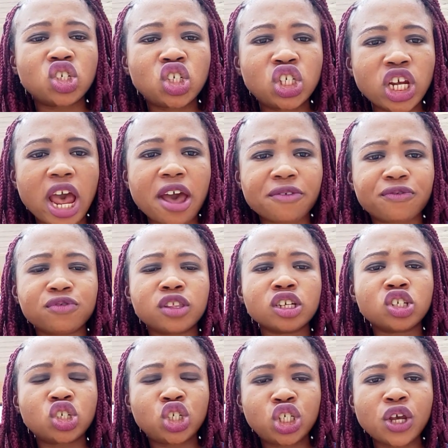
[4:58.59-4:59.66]

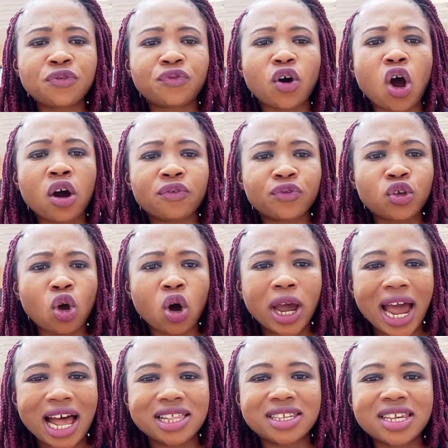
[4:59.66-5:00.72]
chief of your
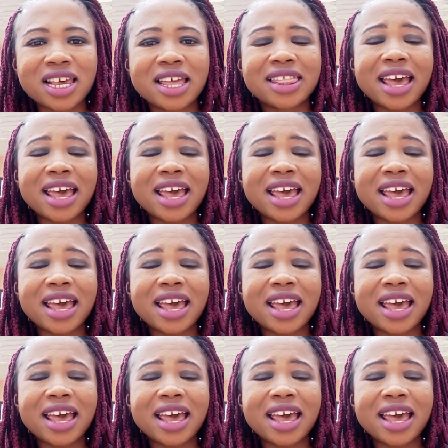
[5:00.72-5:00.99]
quartier.